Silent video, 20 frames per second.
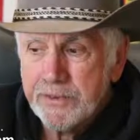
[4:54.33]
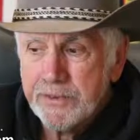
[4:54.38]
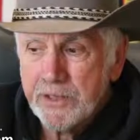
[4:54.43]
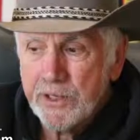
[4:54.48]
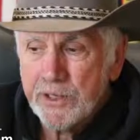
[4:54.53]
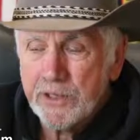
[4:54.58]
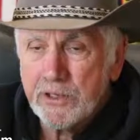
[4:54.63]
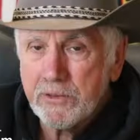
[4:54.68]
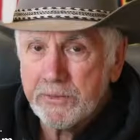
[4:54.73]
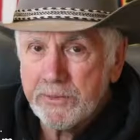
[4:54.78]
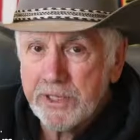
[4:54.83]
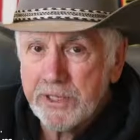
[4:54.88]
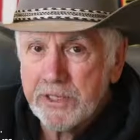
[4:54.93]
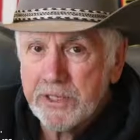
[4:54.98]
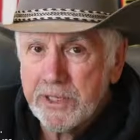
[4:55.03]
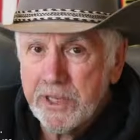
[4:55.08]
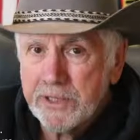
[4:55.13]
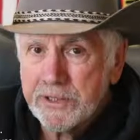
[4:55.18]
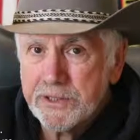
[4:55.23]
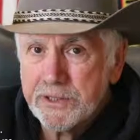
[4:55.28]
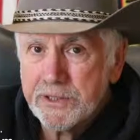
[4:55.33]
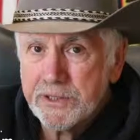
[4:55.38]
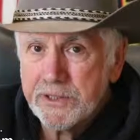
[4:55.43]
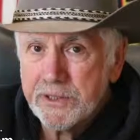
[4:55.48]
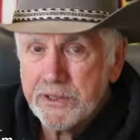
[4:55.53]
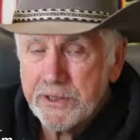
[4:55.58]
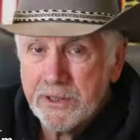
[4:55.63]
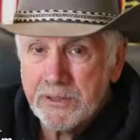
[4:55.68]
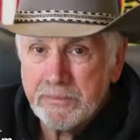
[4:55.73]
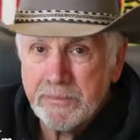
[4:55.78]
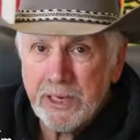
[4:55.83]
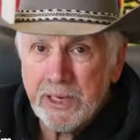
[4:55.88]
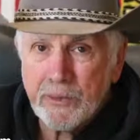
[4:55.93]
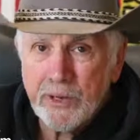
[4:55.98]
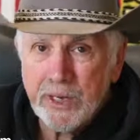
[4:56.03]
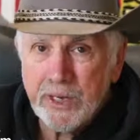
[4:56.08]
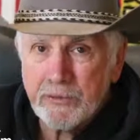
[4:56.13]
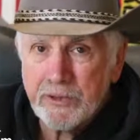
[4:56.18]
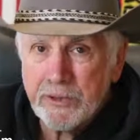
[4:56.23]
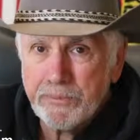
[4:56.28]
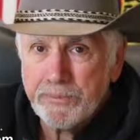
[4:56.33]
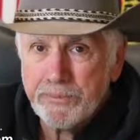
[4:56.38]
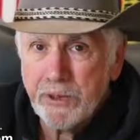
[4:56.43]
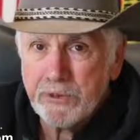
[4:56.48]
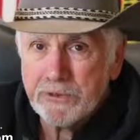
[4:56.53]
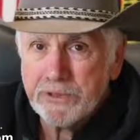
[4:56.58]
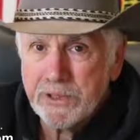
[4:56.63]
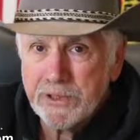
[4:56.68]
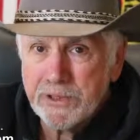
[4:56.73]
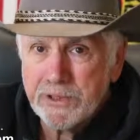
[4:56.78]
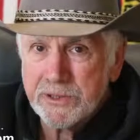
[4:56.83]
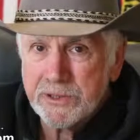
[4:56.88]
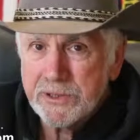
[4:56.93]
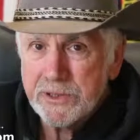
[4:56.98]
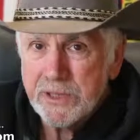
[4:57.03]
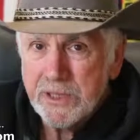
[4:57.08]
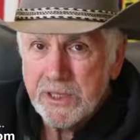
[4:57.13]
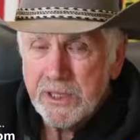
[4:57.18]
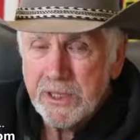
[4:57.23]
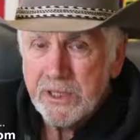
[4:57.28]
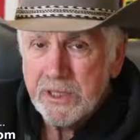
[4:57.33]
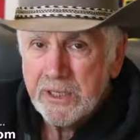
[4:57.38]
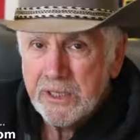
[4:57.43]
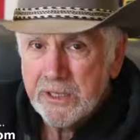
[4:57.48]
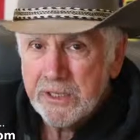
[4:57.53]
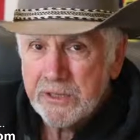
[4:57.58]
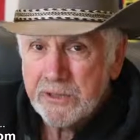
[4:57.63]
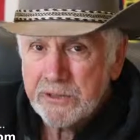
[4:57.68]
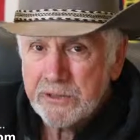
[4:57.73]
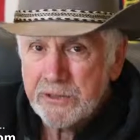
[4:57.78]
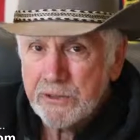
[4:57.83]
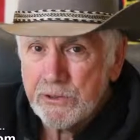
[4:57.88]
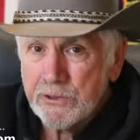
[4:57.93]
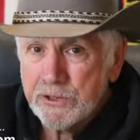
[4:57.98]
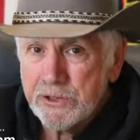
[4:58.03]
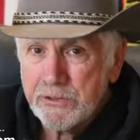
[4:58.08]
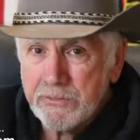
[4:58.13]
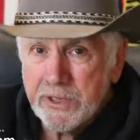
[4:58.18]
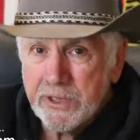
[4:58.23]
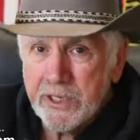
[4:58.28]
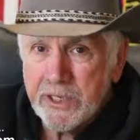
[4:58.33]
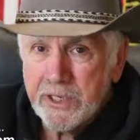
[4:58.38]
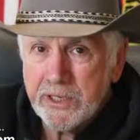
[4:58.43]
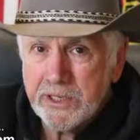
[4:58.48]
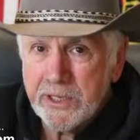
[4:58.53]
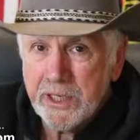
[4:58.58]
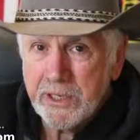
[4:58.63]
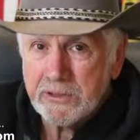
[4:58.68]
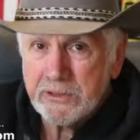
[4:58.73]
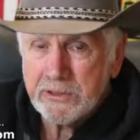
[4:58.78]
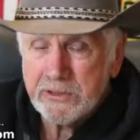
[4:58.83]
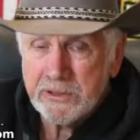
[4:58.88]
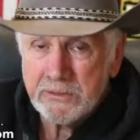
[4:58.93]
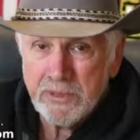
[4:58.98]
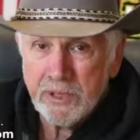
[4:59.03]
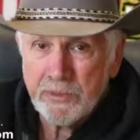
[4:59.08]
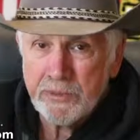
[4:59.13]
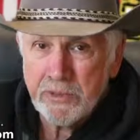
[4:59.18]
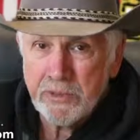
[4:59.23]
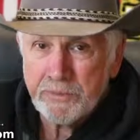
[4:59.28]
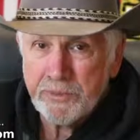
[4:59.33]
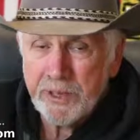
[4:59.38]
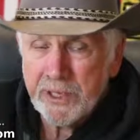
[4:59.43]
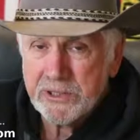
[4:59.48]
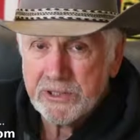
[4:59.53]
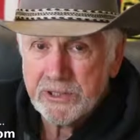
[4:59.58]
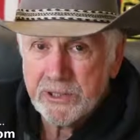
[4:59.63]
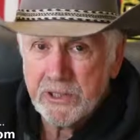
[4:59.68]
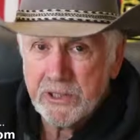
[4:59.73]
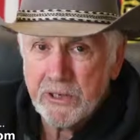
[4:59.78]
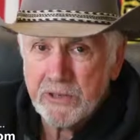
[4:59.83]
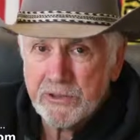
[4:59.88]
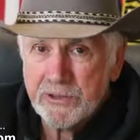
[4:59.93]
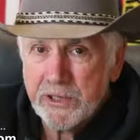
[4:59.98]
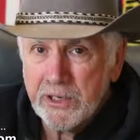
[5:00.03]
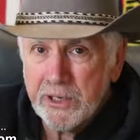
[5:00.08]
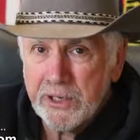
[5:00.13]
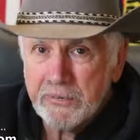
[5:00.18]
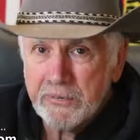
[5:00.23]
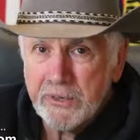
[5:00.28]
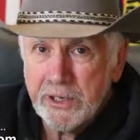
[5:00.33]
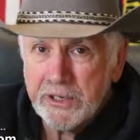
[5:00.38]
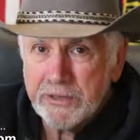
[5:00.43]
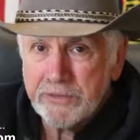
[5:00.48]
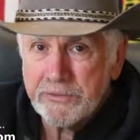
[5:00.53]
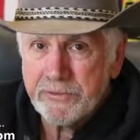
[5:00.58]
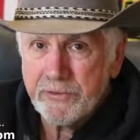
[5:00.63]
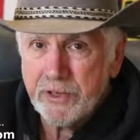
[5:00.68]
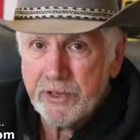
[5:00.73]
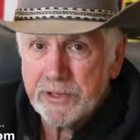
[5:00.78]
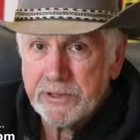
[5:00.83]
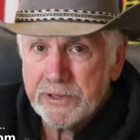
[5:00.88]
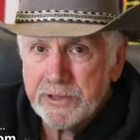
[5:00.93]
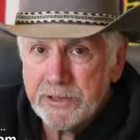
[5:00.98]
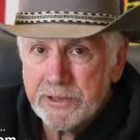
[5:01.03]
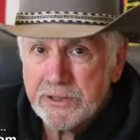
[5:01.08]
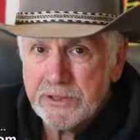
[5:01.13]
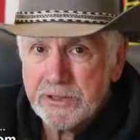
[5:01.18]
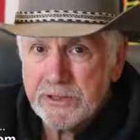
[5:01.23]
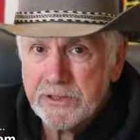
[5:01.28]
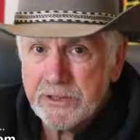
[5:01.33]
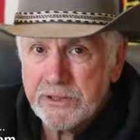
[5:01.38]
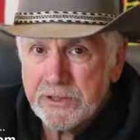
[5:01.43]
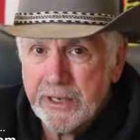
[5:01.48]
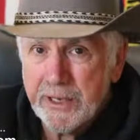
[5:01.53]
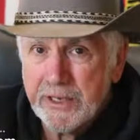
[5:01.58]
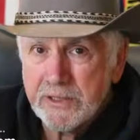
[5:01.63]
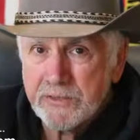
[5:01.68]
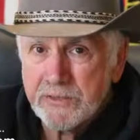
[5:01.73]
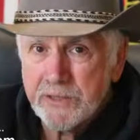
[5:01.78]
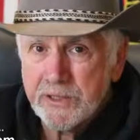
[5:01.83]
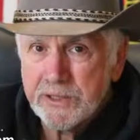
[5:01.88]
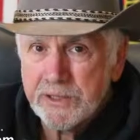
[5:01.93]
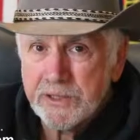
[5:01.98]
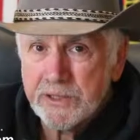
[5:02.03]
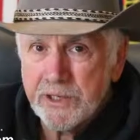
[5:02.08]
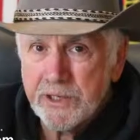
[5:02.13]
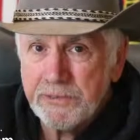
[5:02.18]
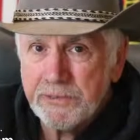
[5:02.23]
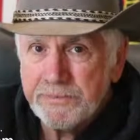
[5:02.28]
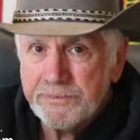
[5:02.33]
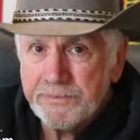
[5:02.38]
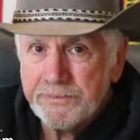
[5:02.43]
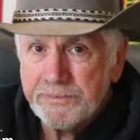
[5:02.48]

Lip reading: The link will be attached. You might want to repost this in your social media accounts. You might want to pass it along to your like-minded friends. Thanks for listening.